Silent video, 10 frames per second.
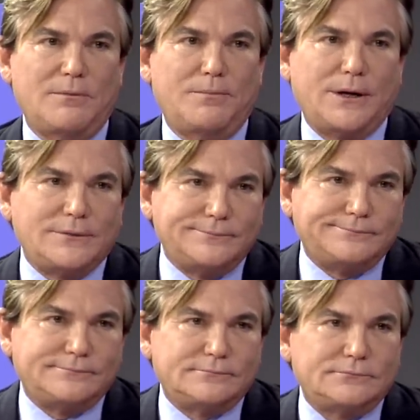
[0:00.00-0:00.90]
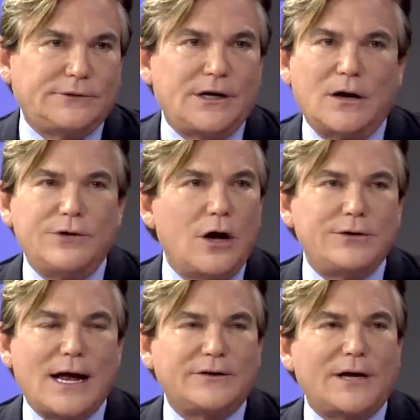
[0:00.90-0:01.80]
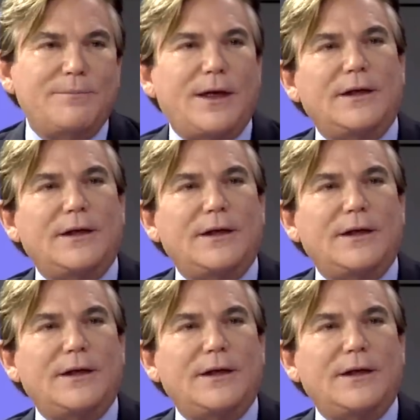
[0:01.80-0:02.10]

but you know, no downtime.